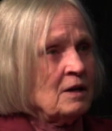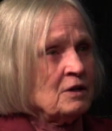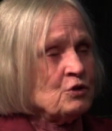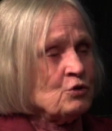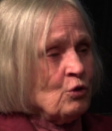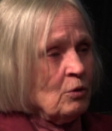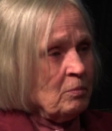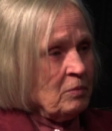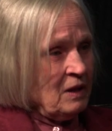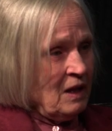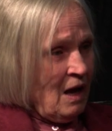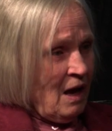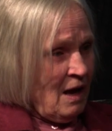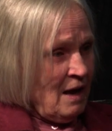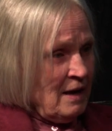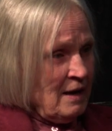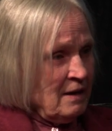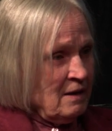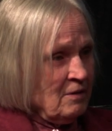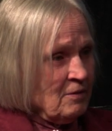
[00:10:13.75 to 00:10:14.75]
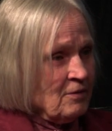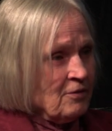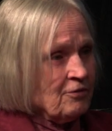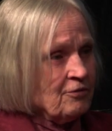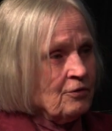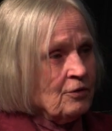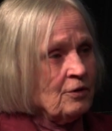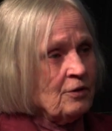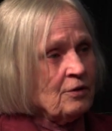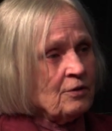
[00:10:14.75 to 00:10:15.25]
to apply
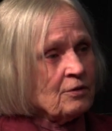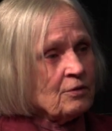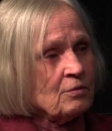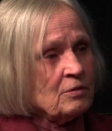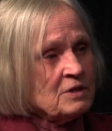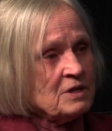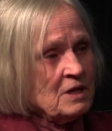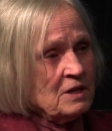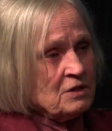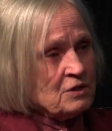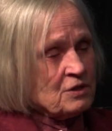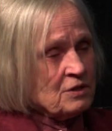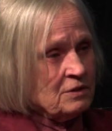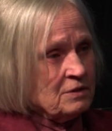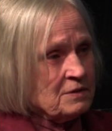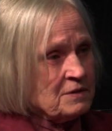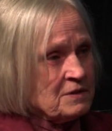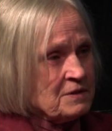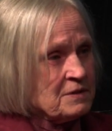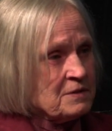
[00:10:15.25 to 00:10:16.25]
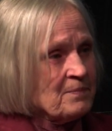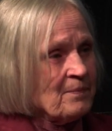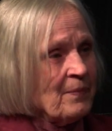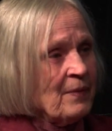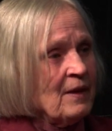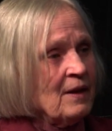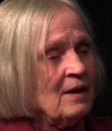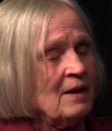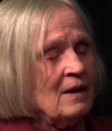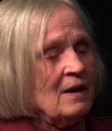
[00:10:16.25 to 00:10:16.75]
for their credentials
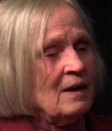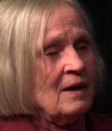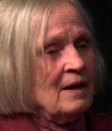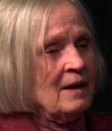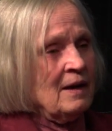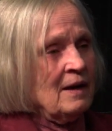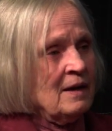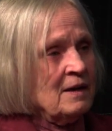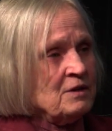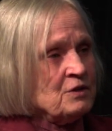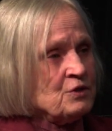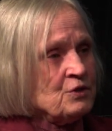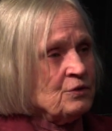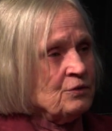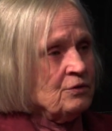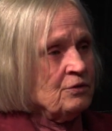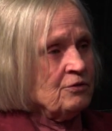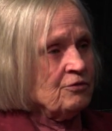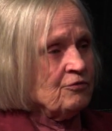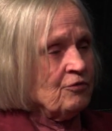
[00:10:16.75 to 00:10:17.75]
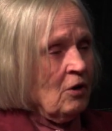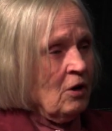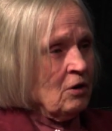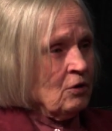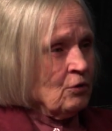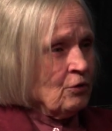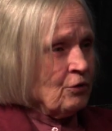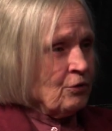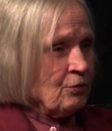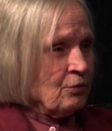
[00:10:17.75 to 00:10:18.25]
and to
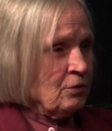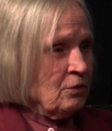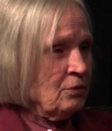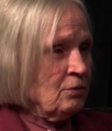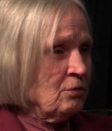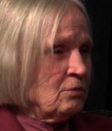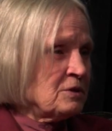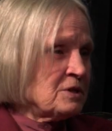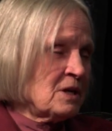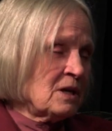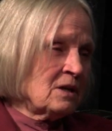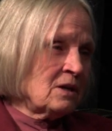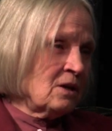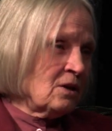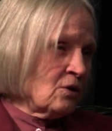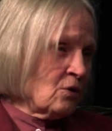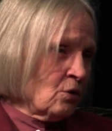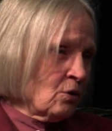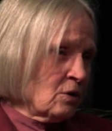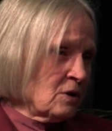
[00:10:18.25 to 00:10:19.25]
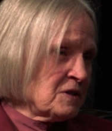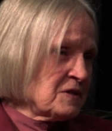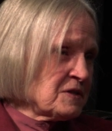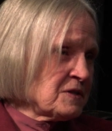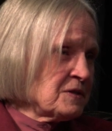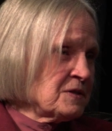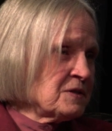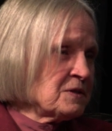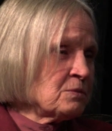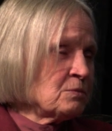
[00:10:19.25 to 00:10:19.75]
follow through taking
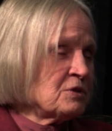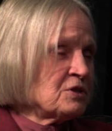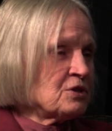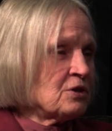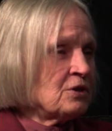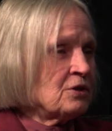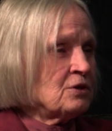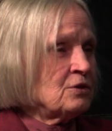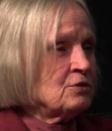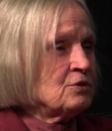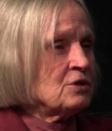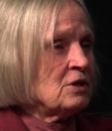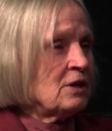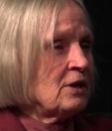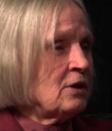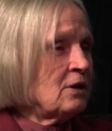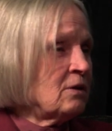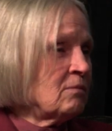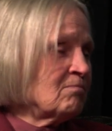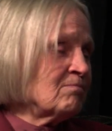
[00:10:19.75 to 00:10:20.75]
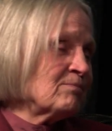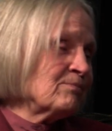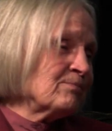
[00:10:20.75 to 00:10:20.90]
courses, which are usually